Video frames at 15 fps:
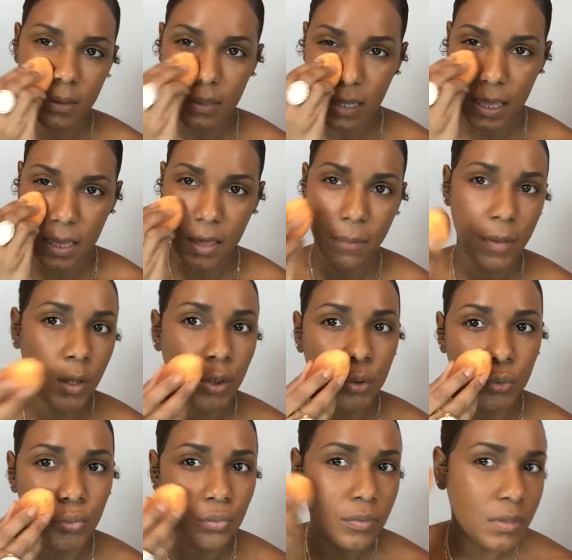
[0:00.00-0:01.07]
Dab.
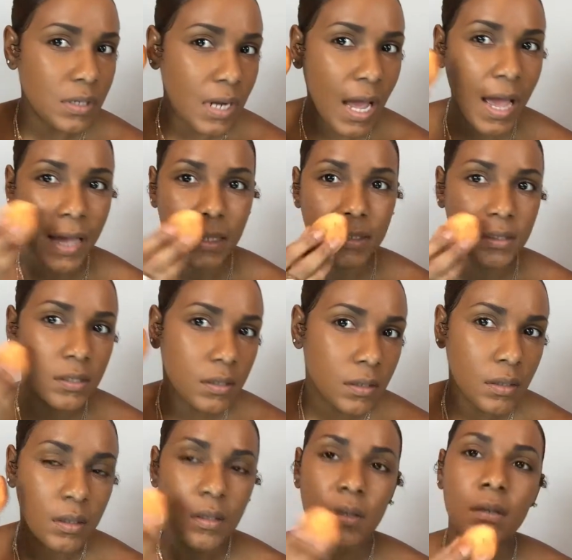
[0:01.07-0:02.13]
Do not
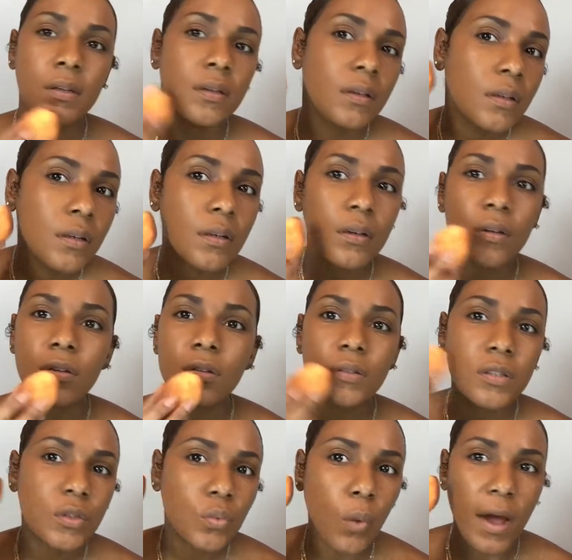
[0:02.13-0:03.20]

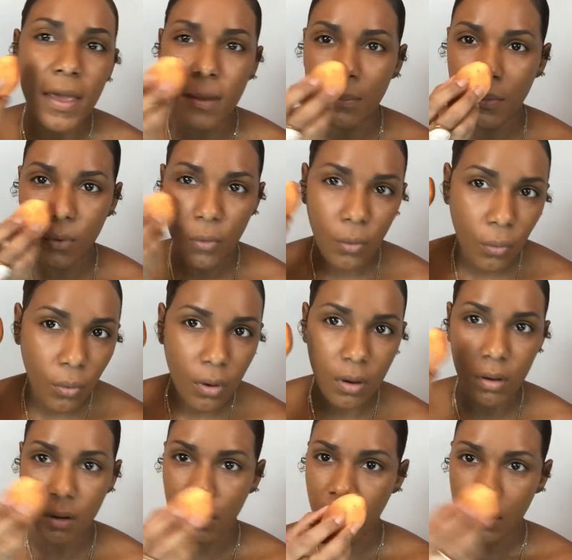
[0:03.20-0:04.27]
swipe
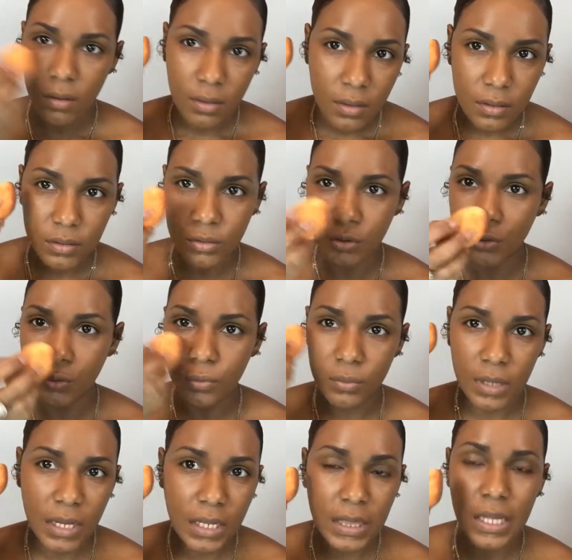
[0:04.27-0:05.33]
or
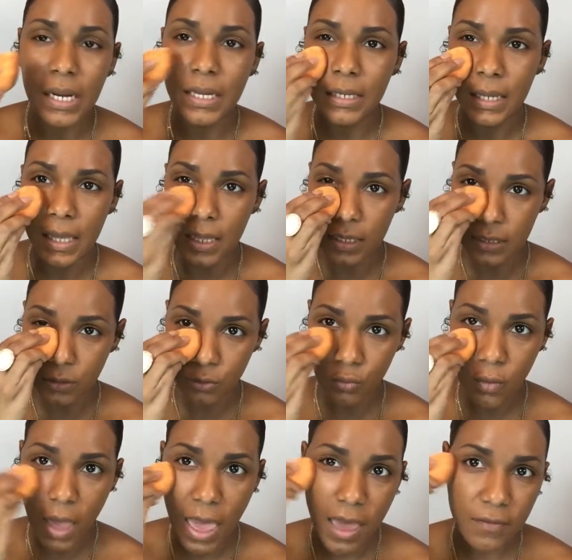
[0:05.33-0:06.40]
do anything like that. You
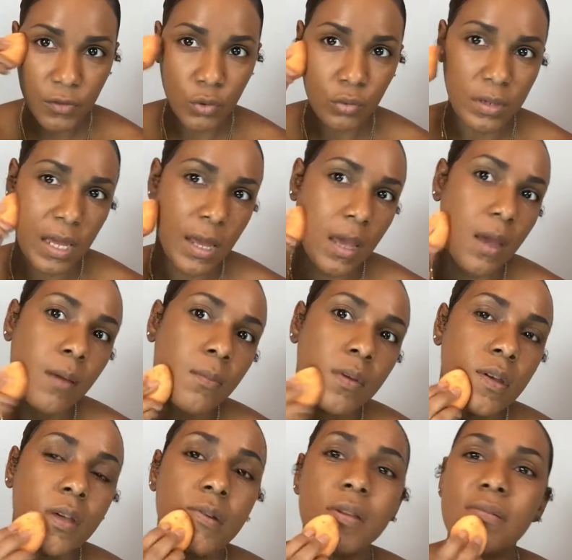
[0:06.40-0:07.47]
have to dab.
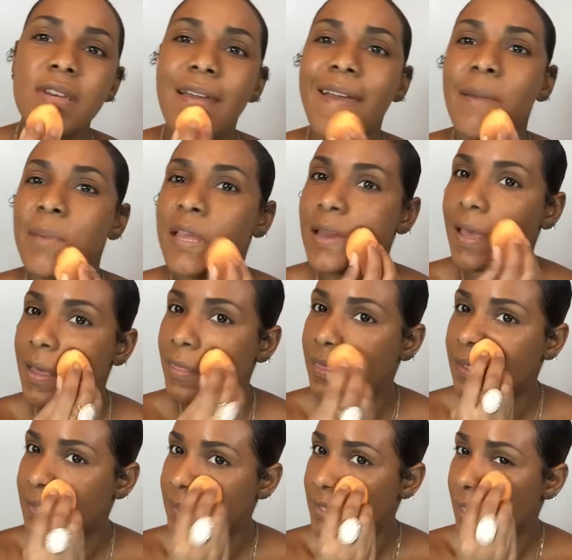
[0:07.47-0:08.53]
Dab it in
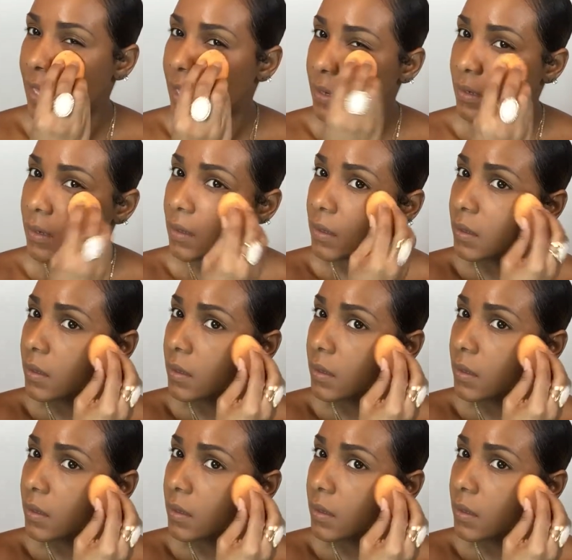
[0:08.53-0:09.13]
the skin.